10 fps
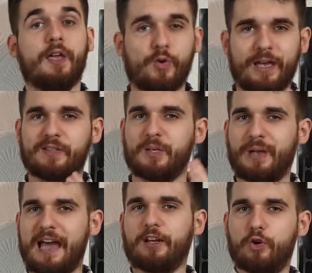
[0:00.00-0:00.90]
you get some
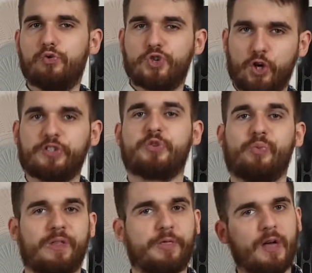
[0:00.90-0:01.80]
kind of cool shots
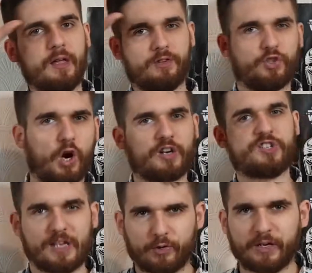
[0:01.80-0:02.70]
with the dark
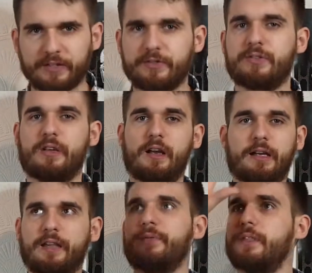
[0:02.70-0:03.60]
silhouettes
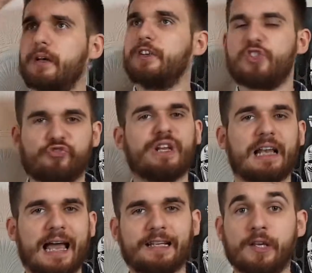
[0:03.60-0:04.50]
in the
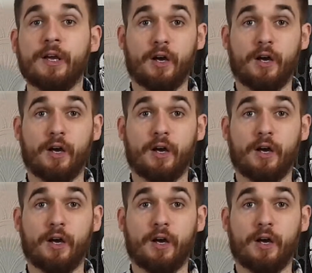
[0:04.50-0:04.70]
streetlight.